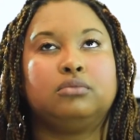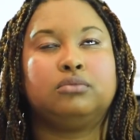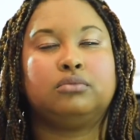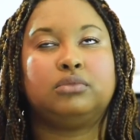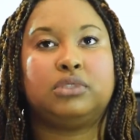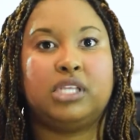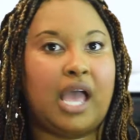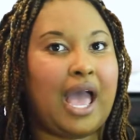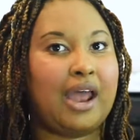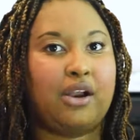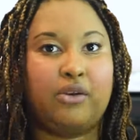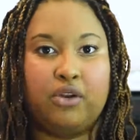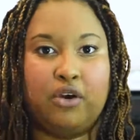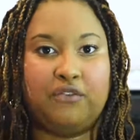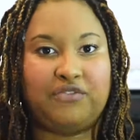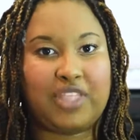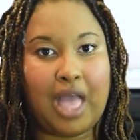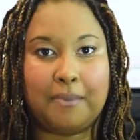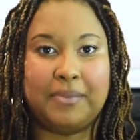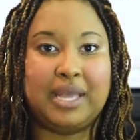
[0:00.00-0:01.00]
I don't know if
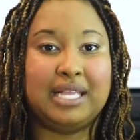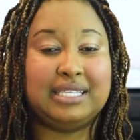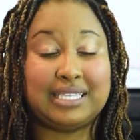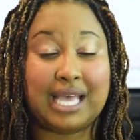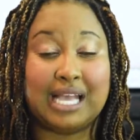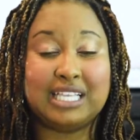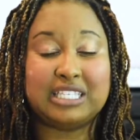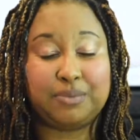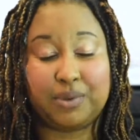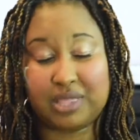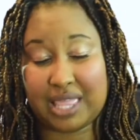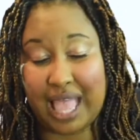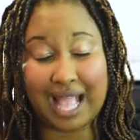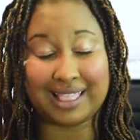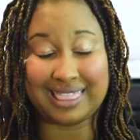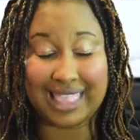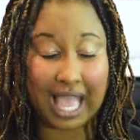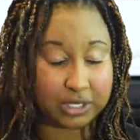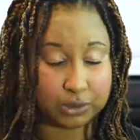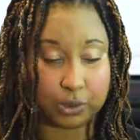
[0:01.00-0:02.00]
that made sense, but
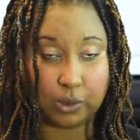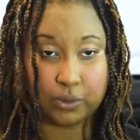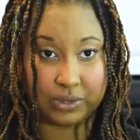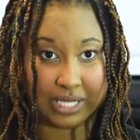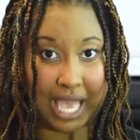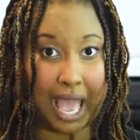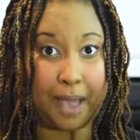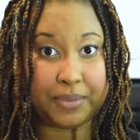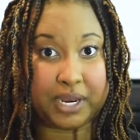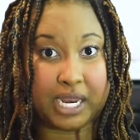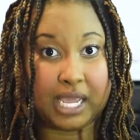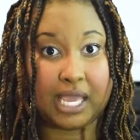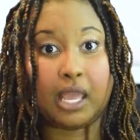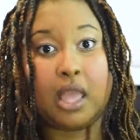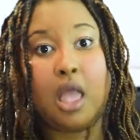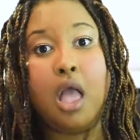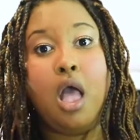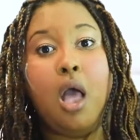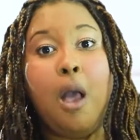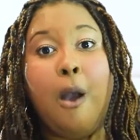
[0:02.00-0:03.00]
that's what was happening.
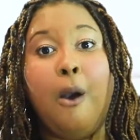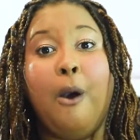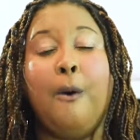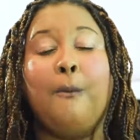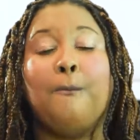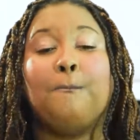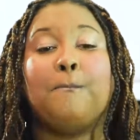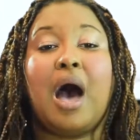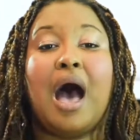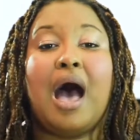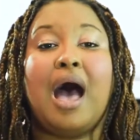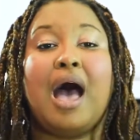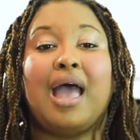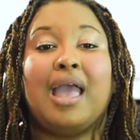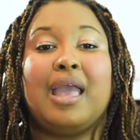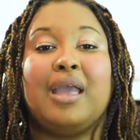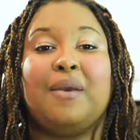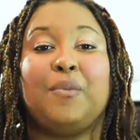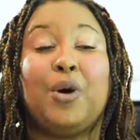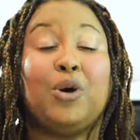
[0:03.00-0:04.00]

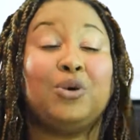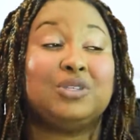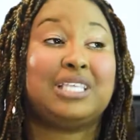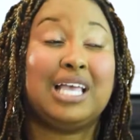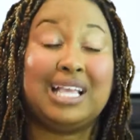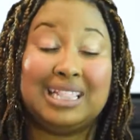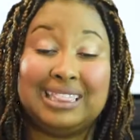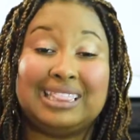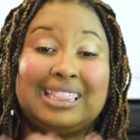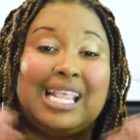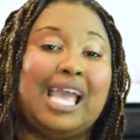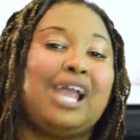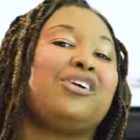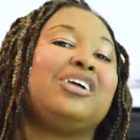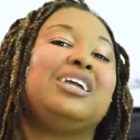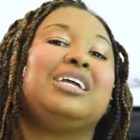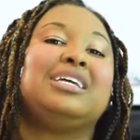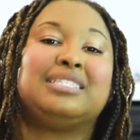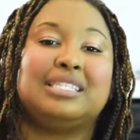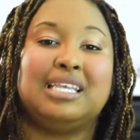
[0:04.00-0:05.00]
My most
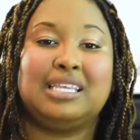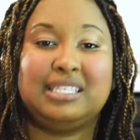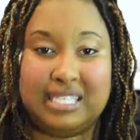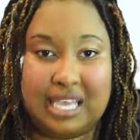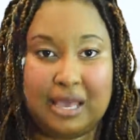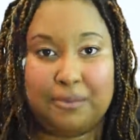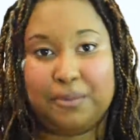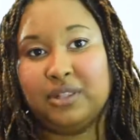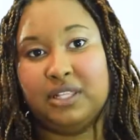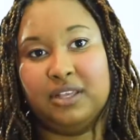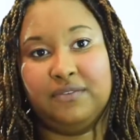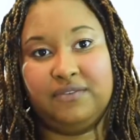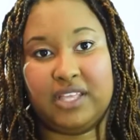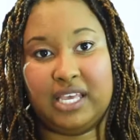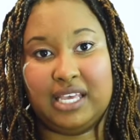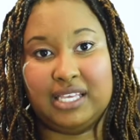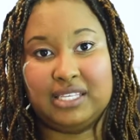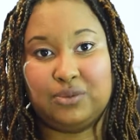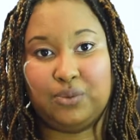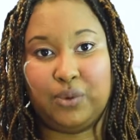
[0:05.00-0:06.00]
hilarious example of
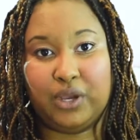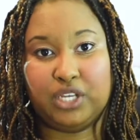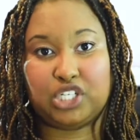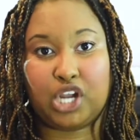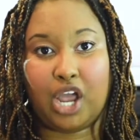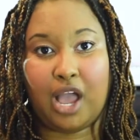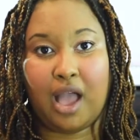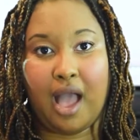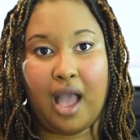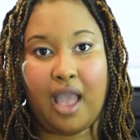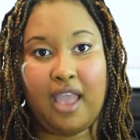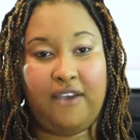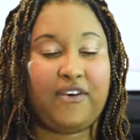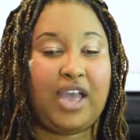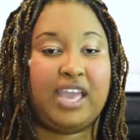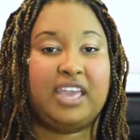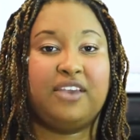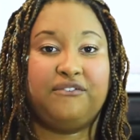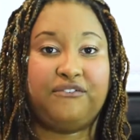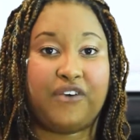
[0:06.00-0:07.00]
this, which if I
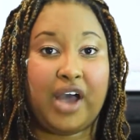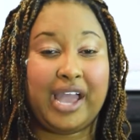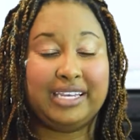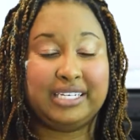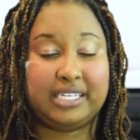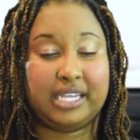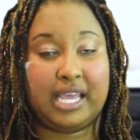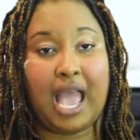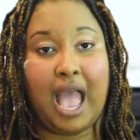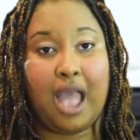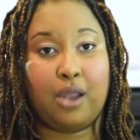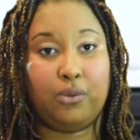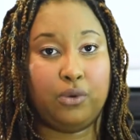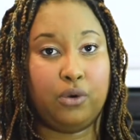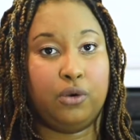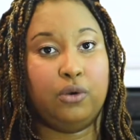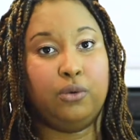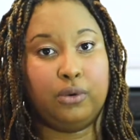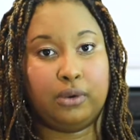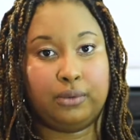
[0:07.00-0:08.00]
can find it, I
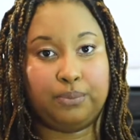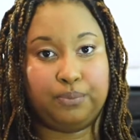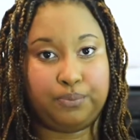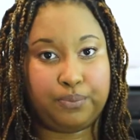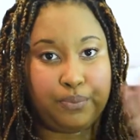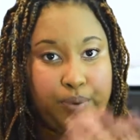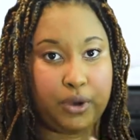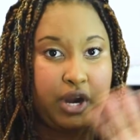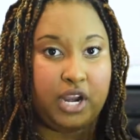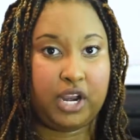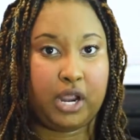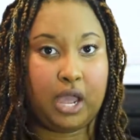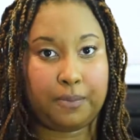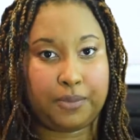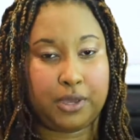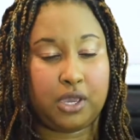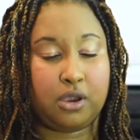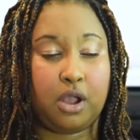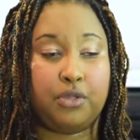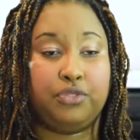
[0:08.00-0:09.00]
will put it up
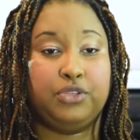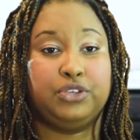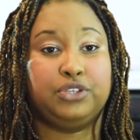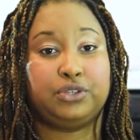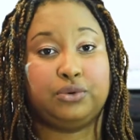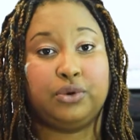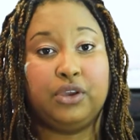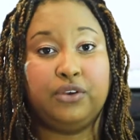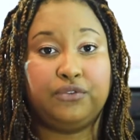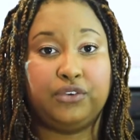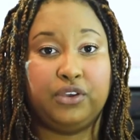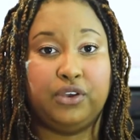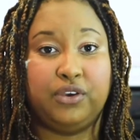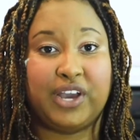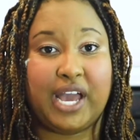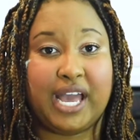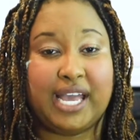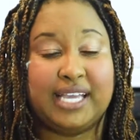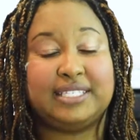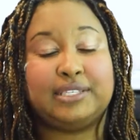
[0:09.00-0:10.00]
here on the screen for you
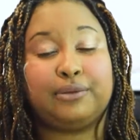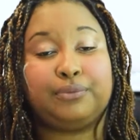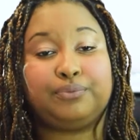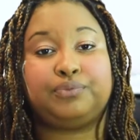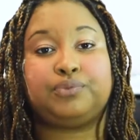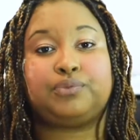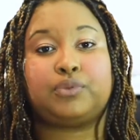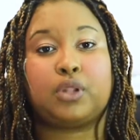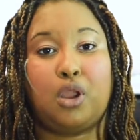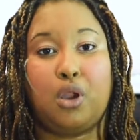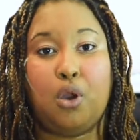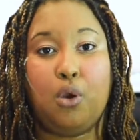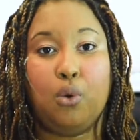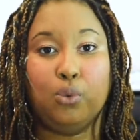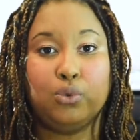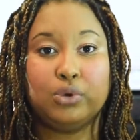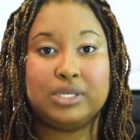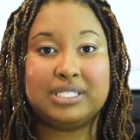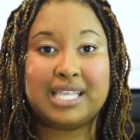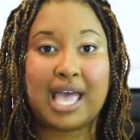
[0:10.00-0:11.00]
guys,
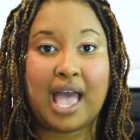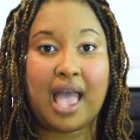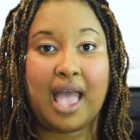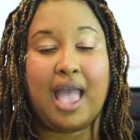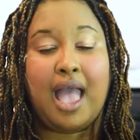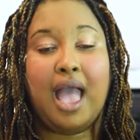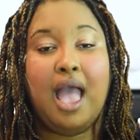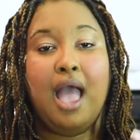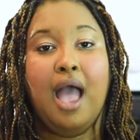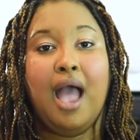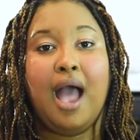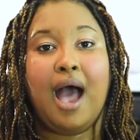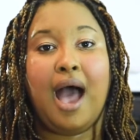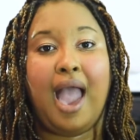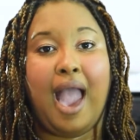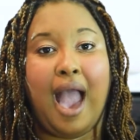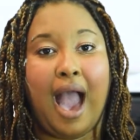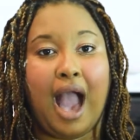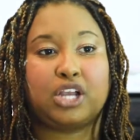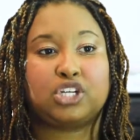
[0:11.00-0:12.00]
was that I
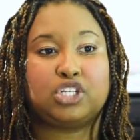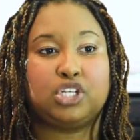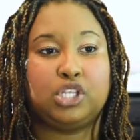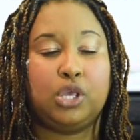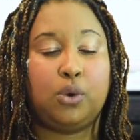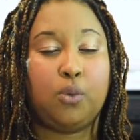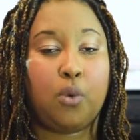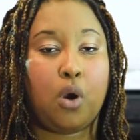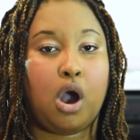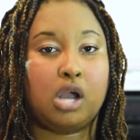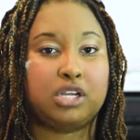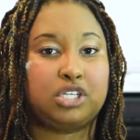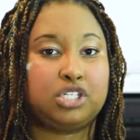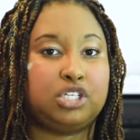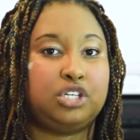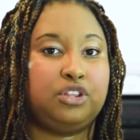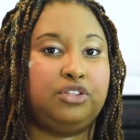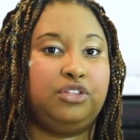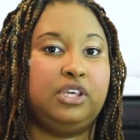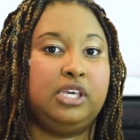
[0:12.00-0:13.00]
actually
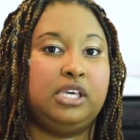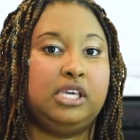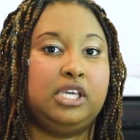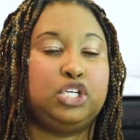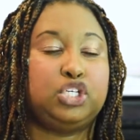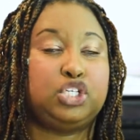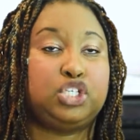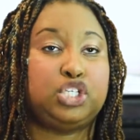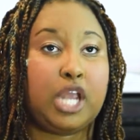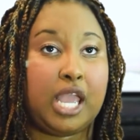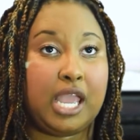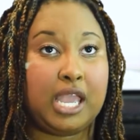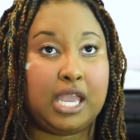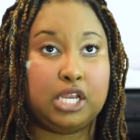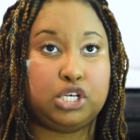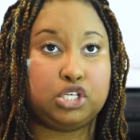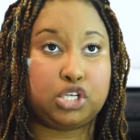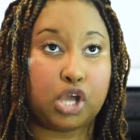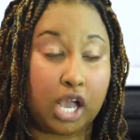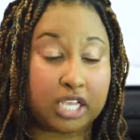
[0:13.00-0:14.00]
watched the
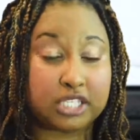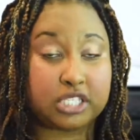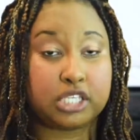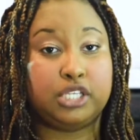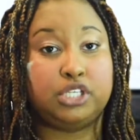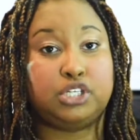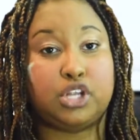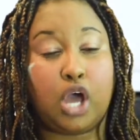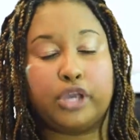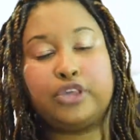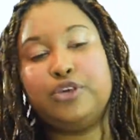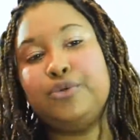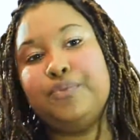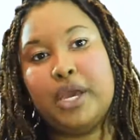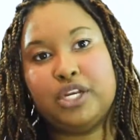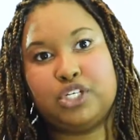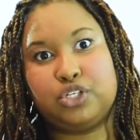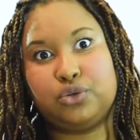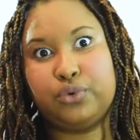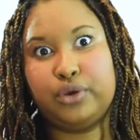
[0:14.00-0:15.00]
Shane Dawson
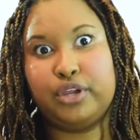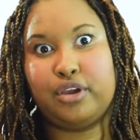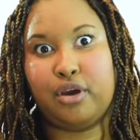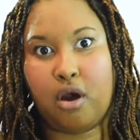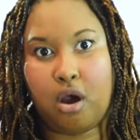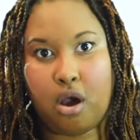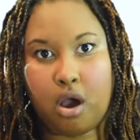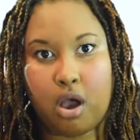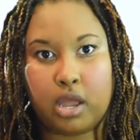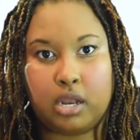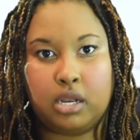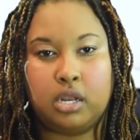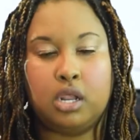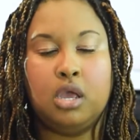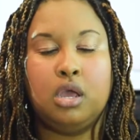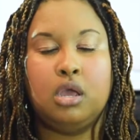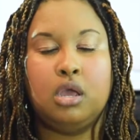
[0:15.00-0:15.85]
documentary on